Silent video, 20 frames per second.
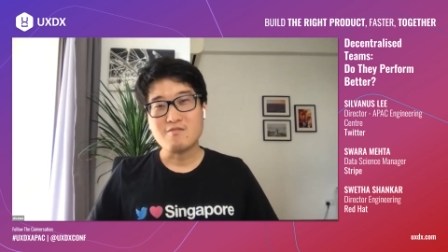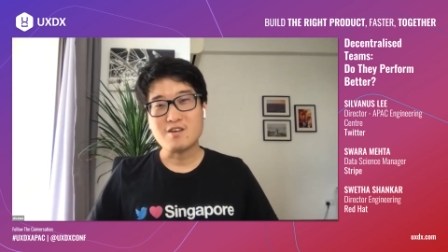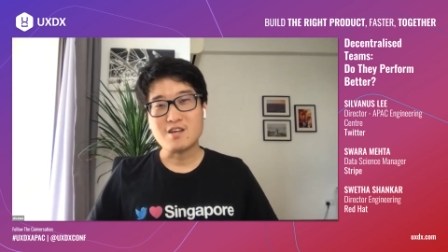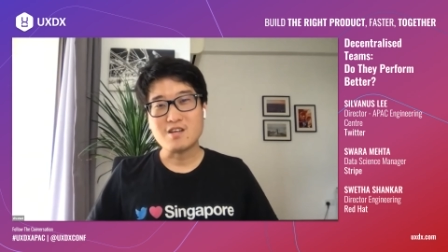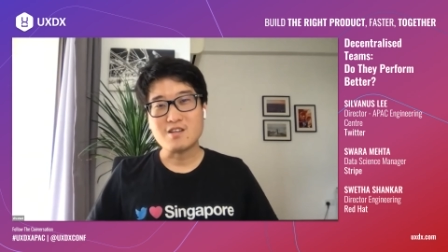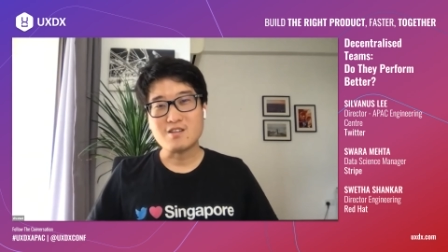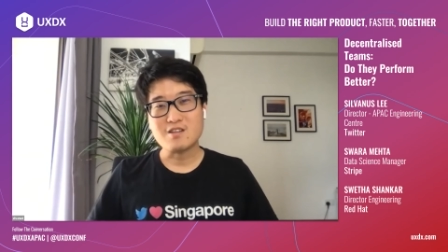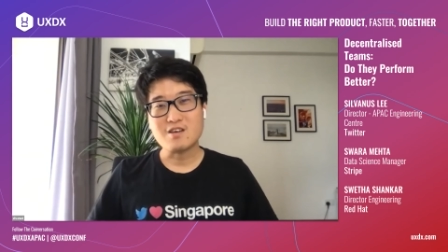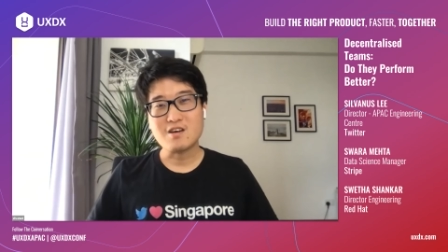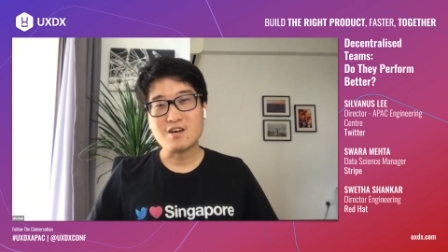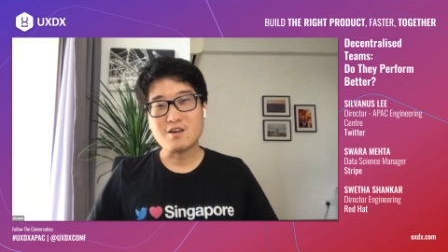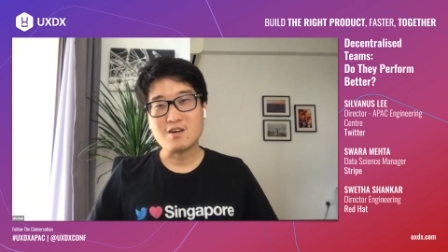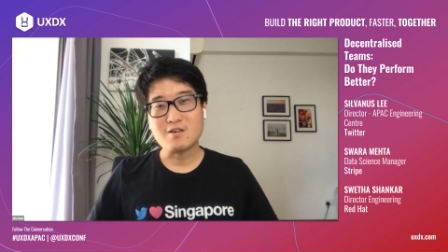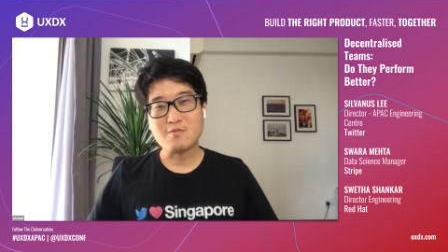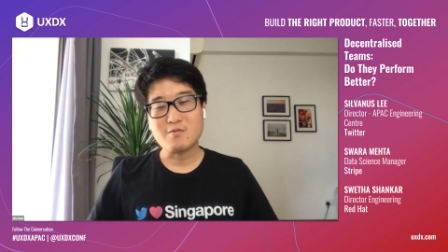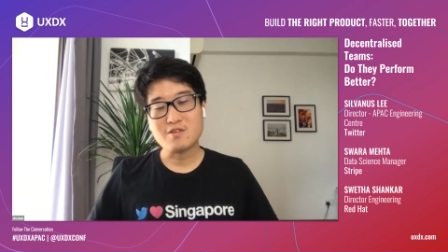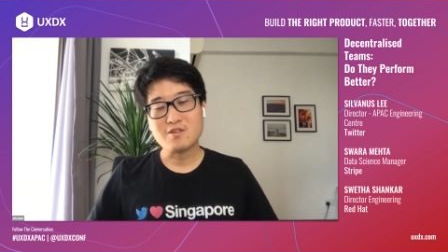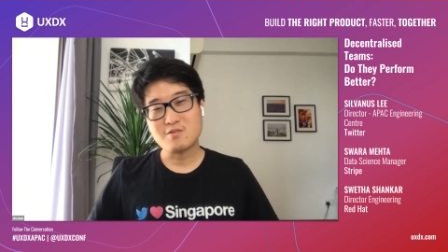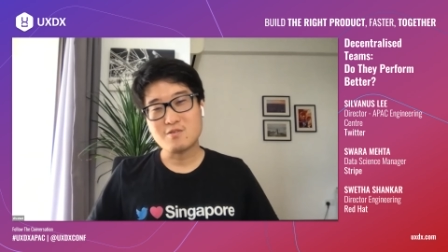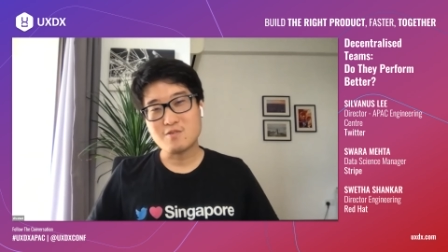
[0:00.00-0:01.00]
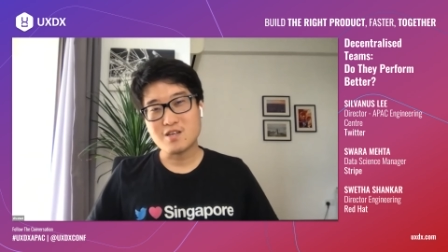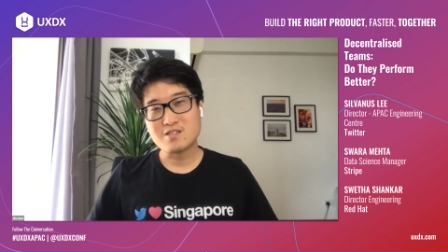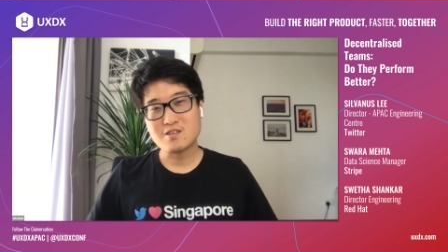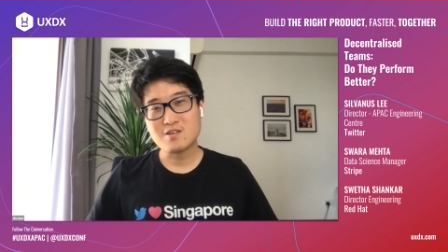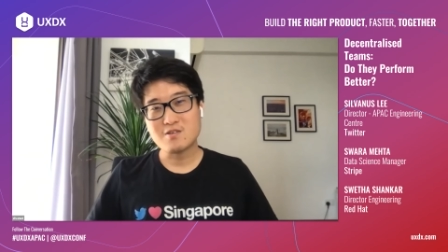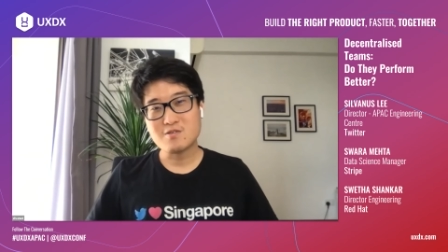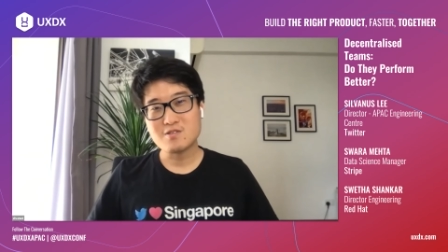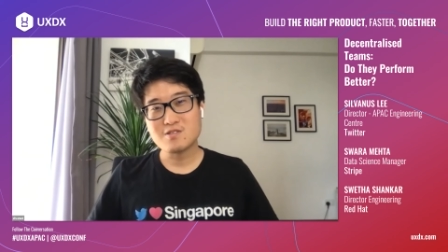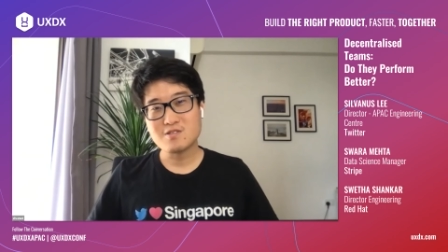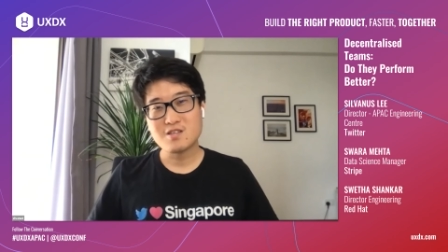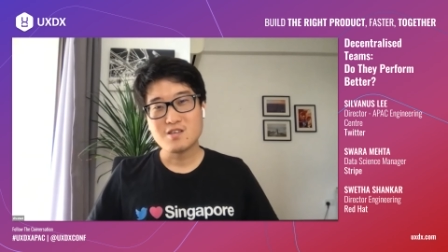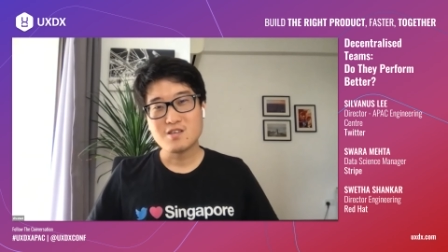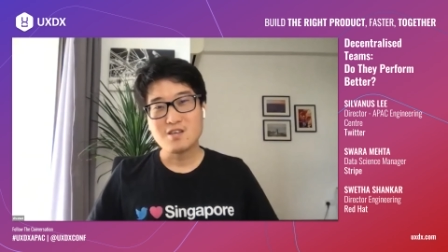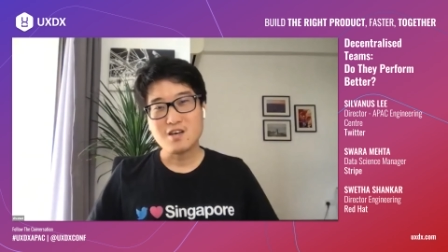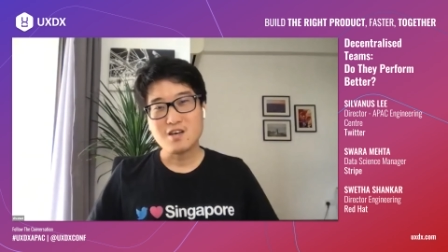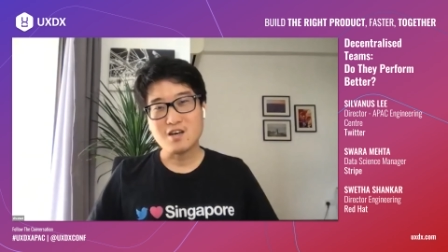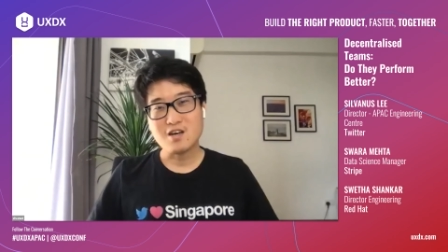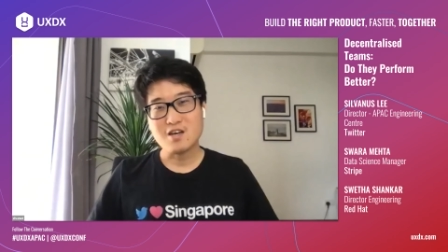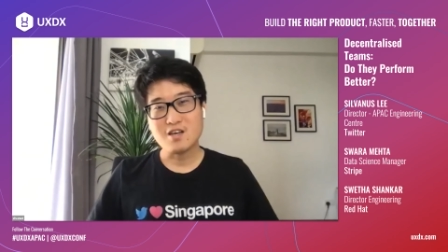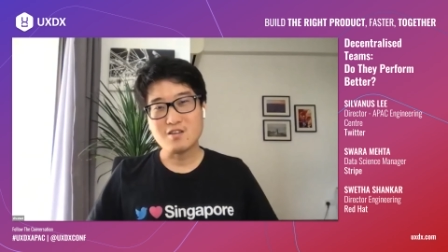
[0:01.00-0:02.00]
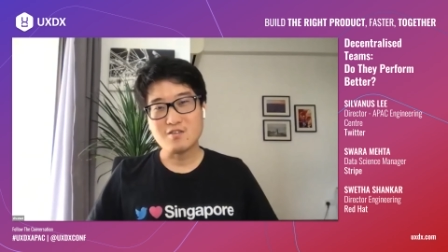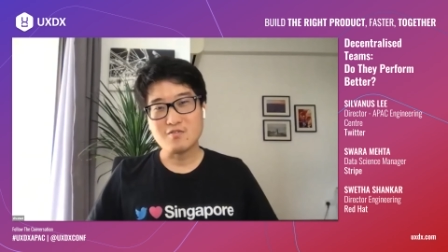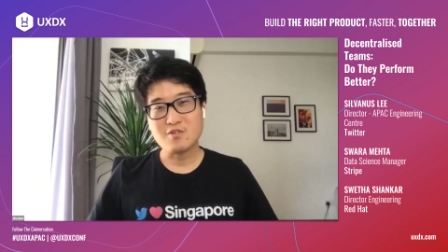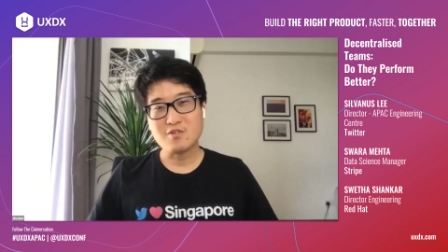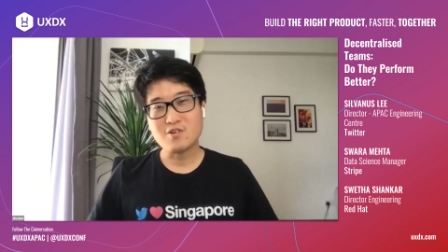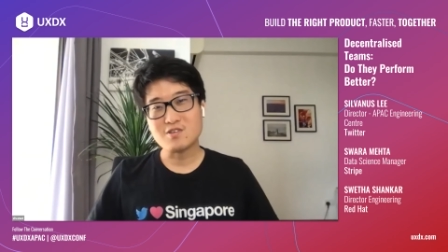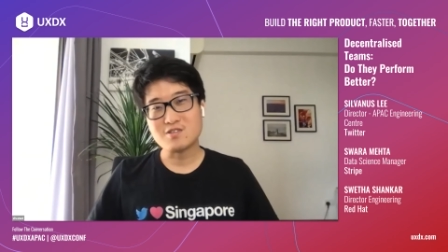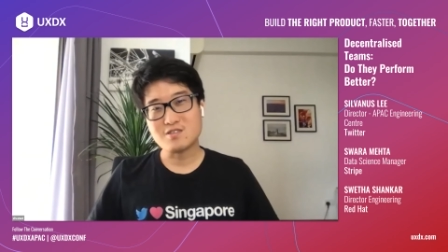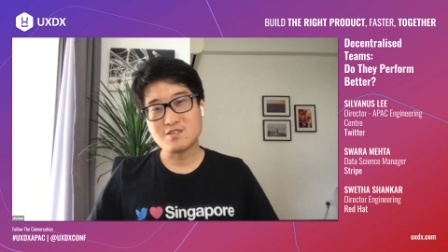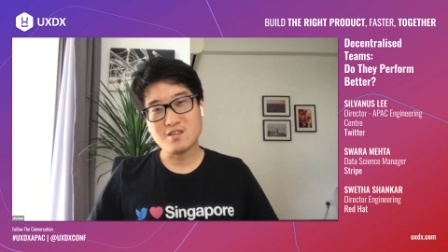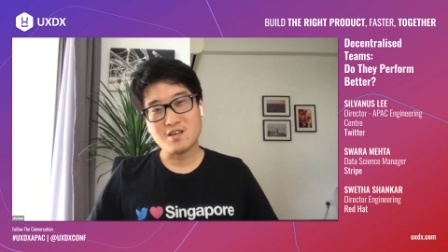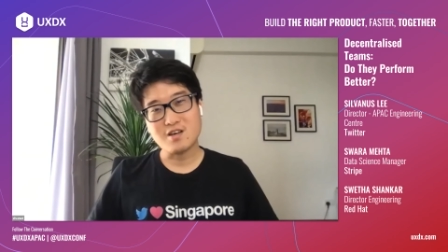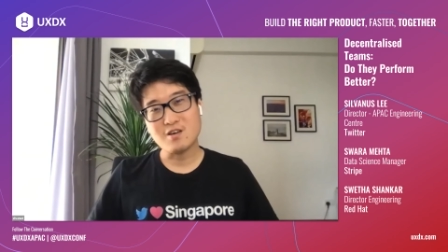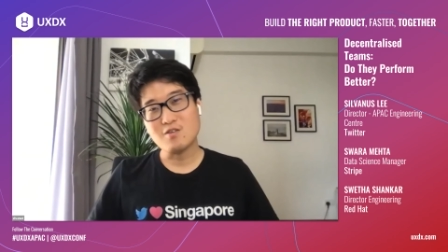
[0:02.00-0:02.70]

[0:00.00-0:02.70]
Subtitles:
right, with the West Coast, and of course,